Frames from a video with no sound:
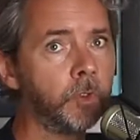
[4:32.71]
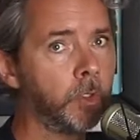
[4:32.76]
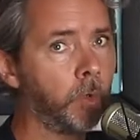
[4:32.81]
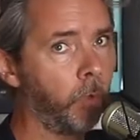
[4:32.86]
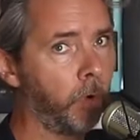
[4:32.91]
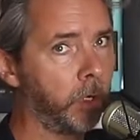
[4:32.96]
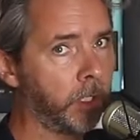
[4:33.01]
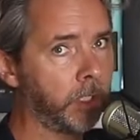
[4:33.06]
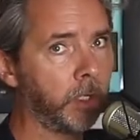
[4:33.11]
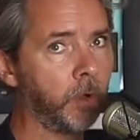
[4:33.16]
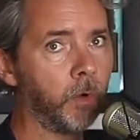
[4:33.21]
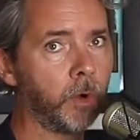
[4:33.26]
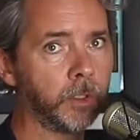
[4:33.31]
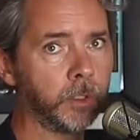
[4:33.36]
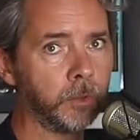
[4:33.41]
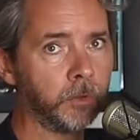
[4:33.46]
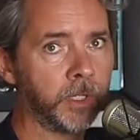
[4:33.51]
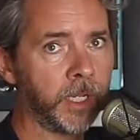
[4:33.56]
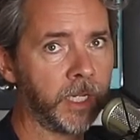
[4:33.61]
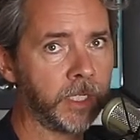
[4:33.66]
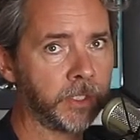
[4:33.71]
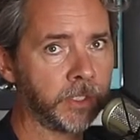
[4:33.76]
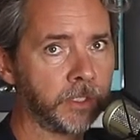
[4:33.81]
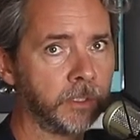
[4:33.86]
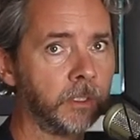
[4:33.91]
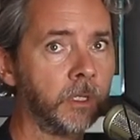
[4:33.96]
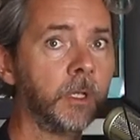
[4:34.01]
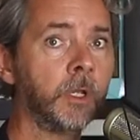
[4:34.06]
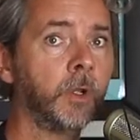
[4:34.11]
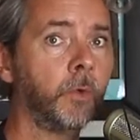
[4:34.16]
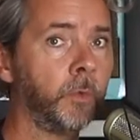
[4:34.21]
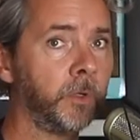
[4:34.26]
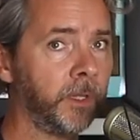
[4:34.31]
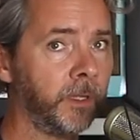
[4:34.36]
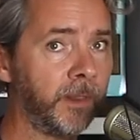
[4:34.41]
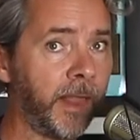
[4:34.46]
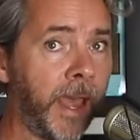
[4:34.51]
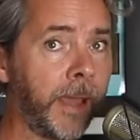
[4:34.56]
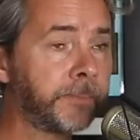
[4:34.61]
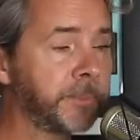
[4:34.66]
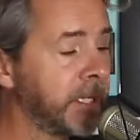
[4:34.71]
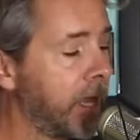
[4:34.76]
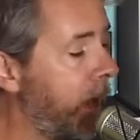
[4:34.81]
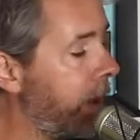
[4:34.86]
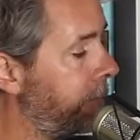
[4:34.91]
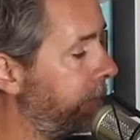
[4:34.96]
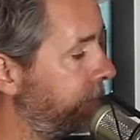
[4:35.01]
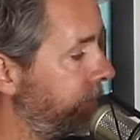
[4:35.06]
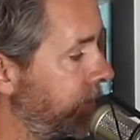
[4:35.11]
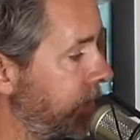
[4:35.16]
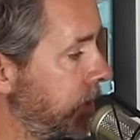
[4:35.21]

you want to go on location with a laptop,